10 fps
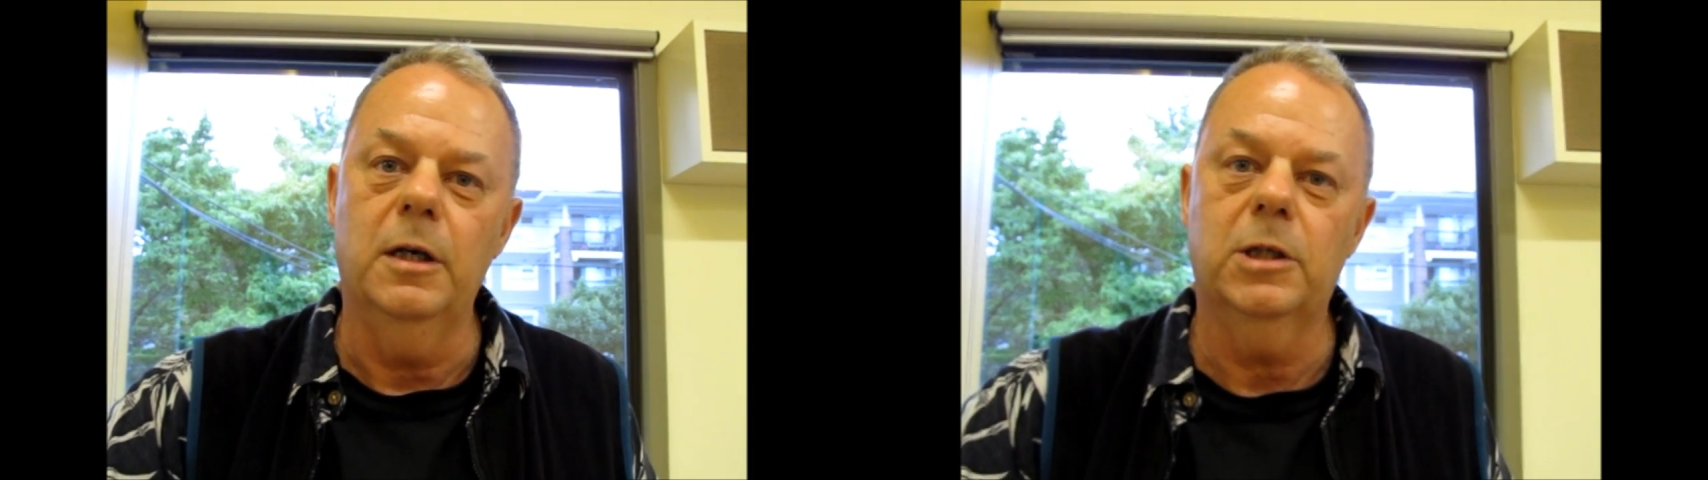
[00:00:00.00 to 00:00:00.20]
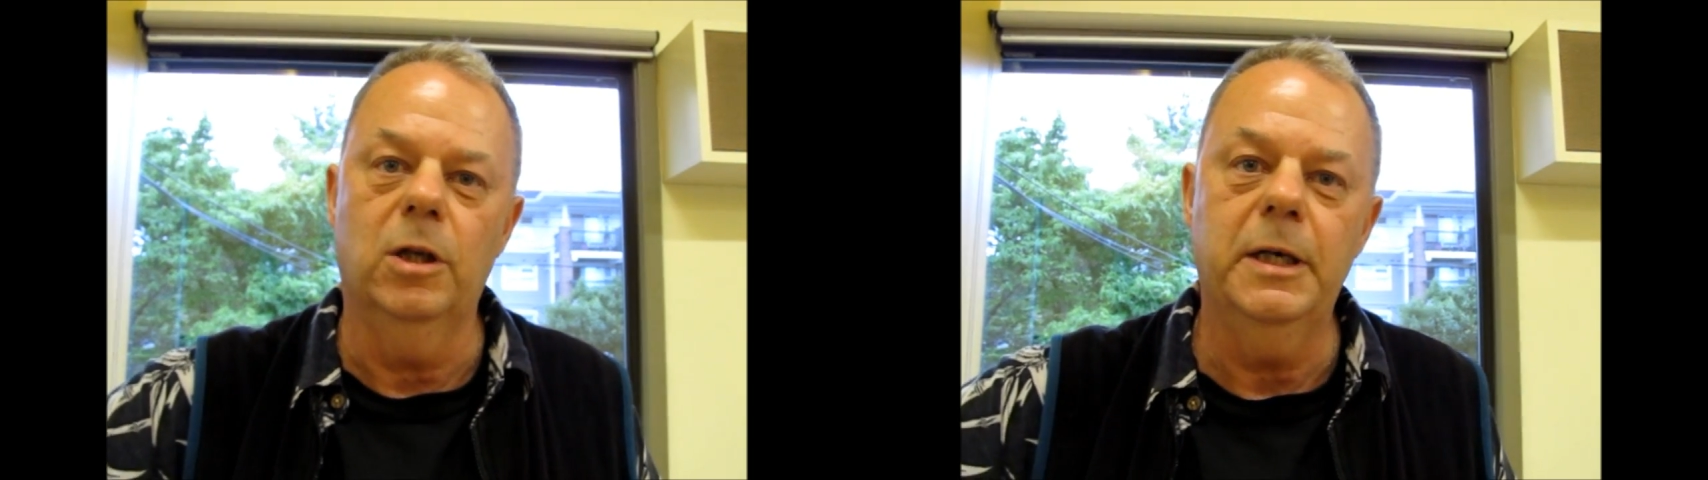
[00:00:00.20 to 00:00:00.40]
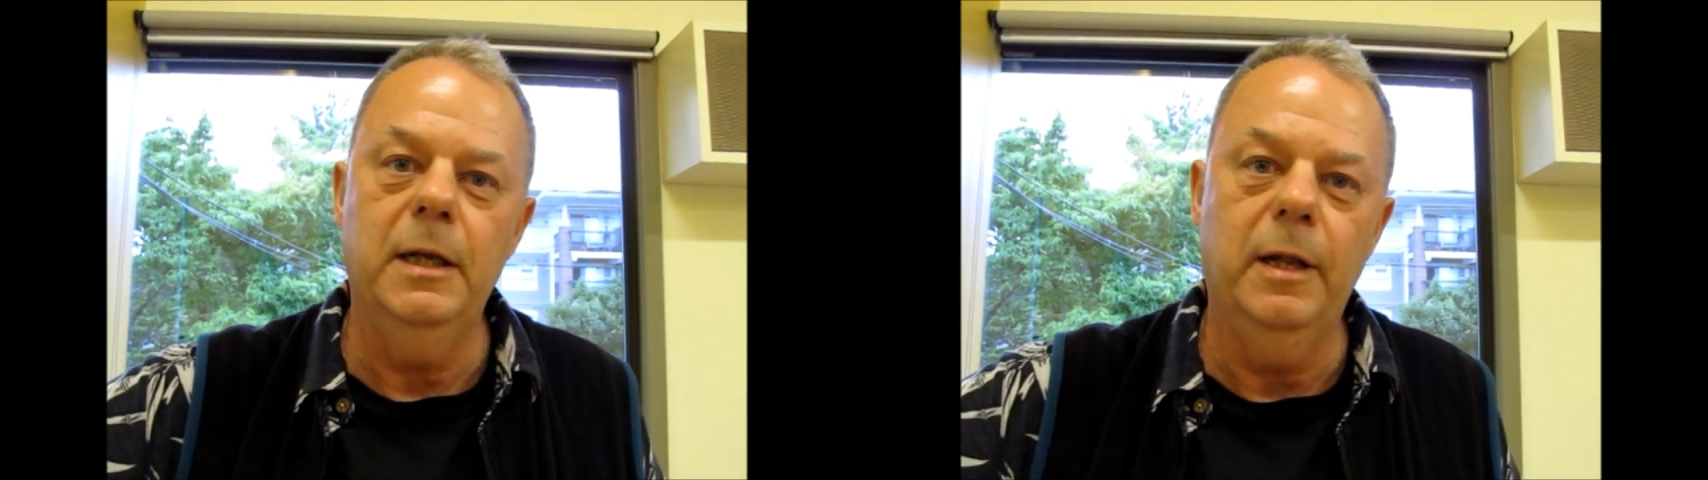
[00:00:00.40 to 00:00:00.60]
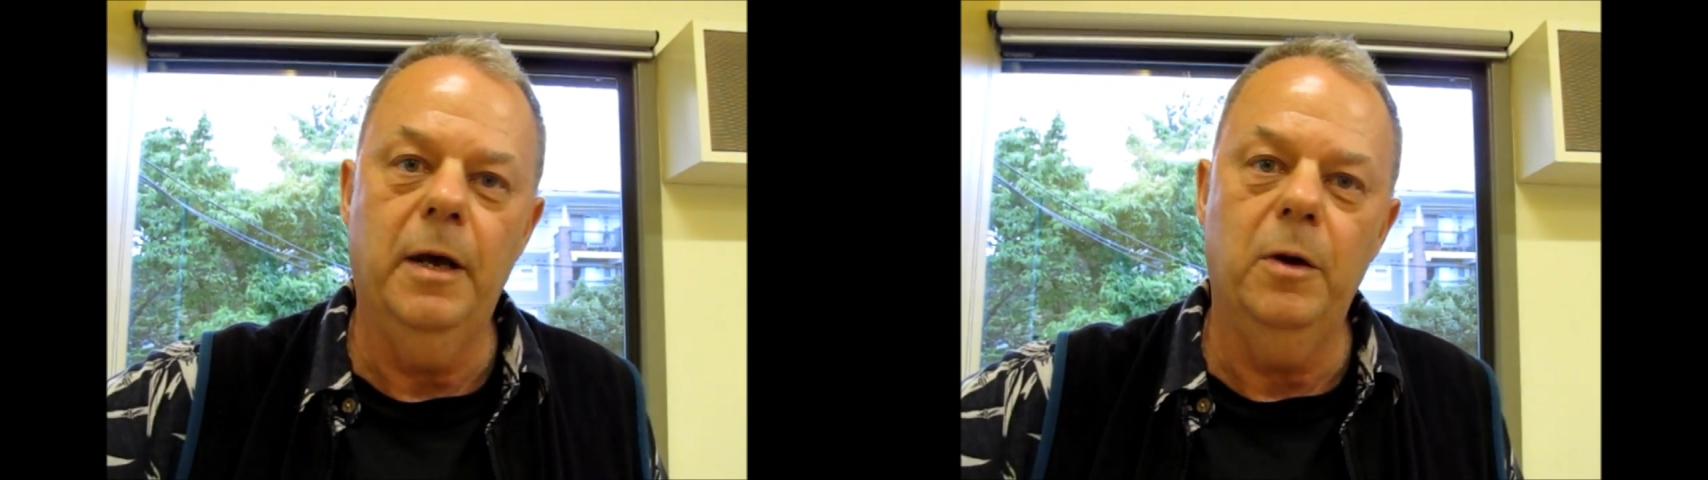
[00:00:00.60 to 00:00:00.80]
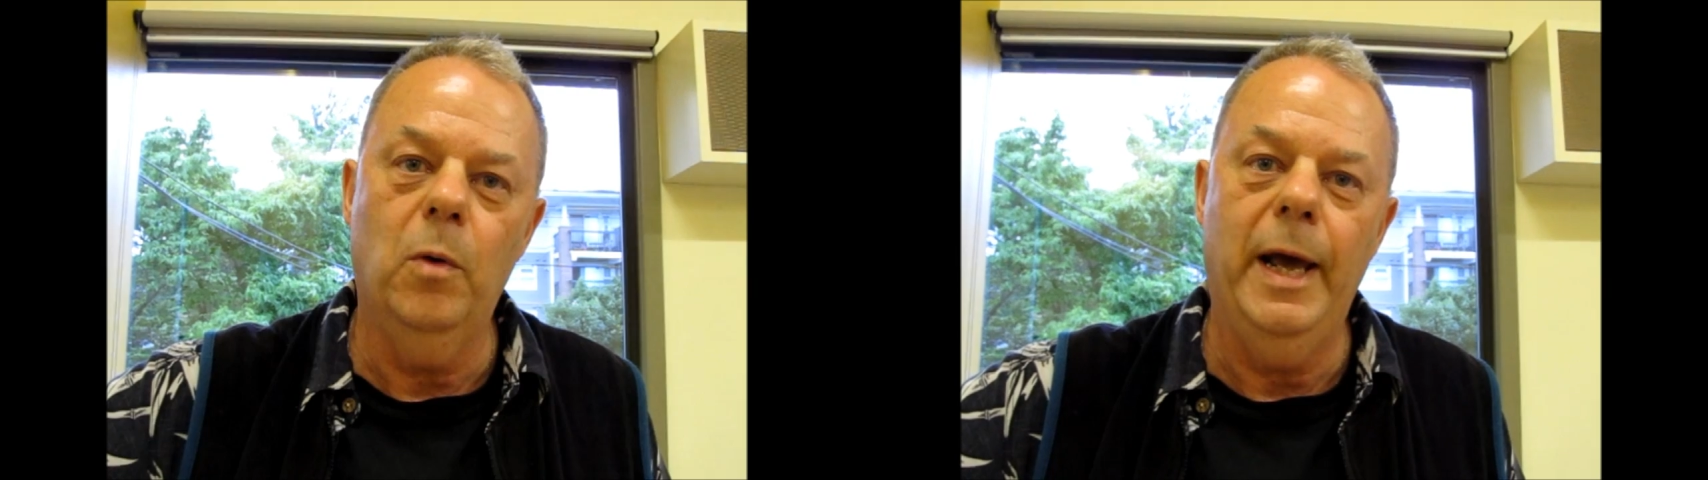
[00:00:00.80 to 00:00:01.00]
just looking
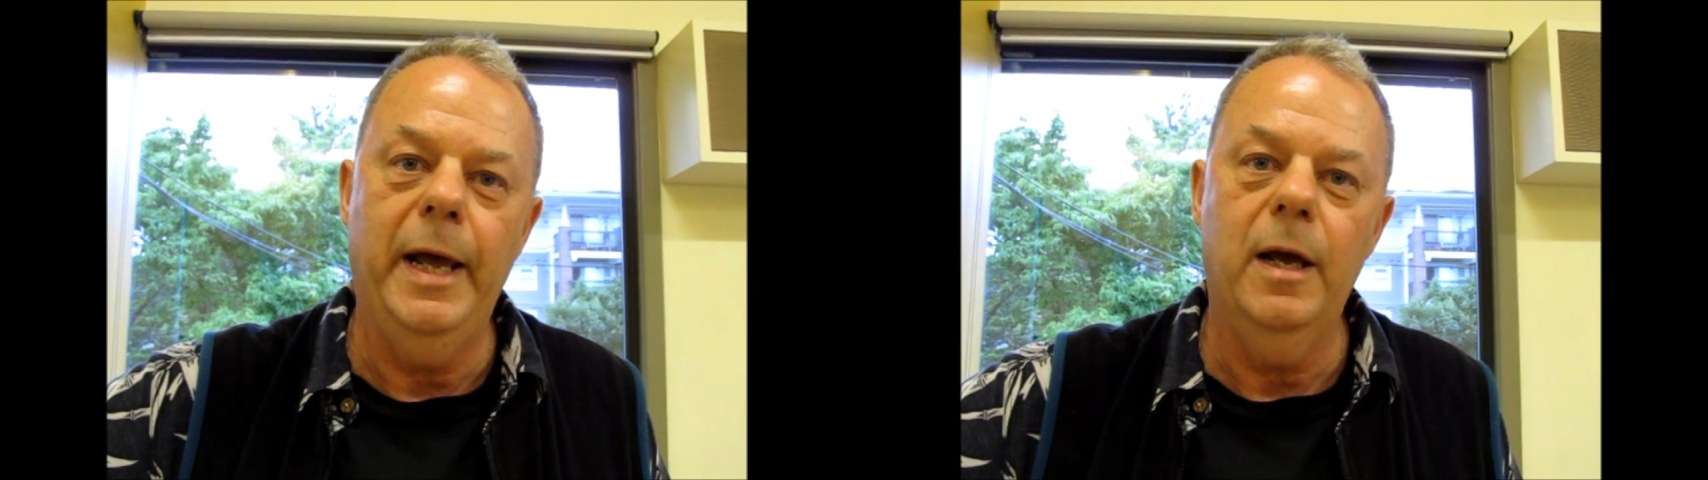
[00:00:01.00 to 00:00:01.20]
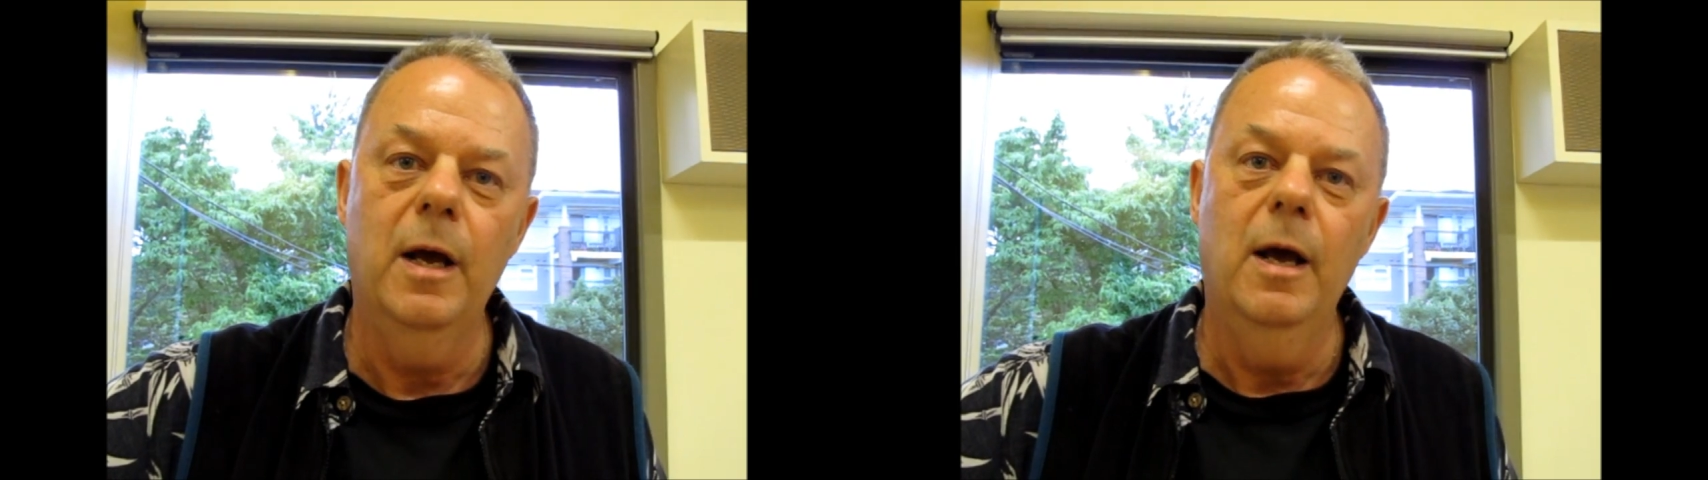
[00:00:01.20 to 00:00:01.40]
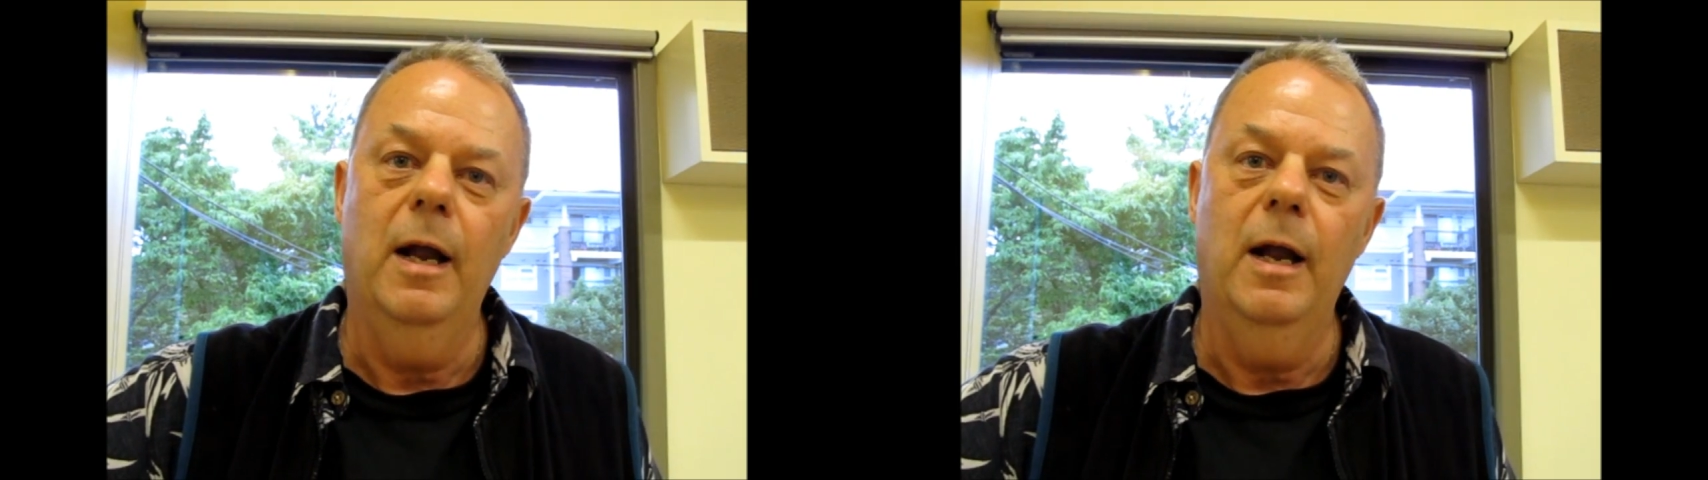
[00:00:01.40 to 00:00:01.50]
the other way.